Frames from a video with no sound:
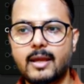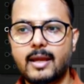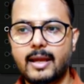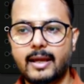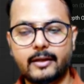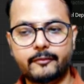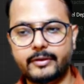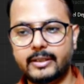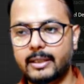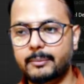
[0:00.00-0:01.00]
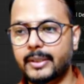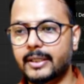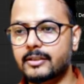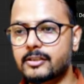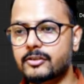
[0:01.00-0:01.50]
and we can make
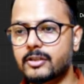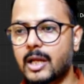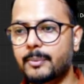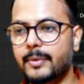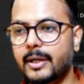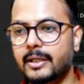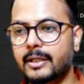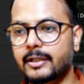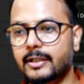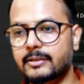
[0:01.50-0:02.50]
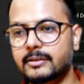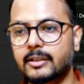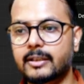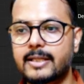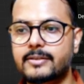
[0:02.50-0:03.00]
this sharp by increasing
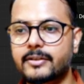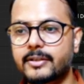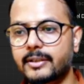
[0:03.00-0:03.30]
density